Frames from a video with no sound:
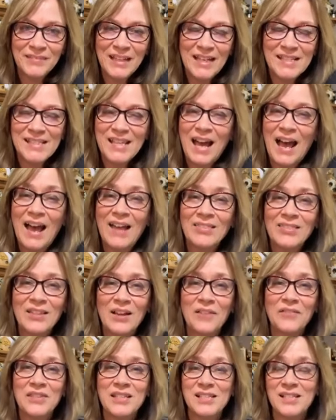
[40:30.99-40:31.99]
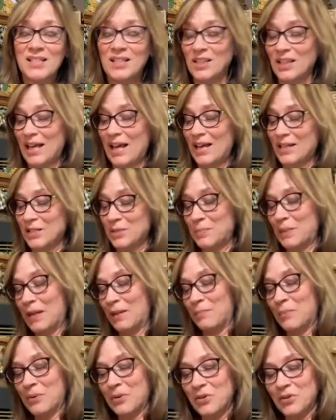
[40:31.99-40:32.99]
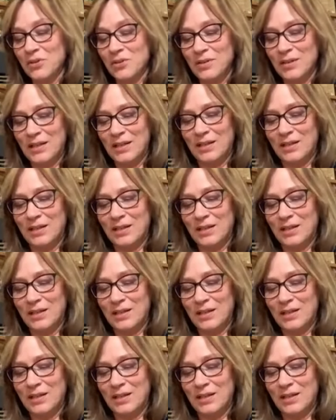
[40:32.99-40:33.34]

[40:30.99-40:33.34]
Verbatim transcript: Like I said, I love this collage paper.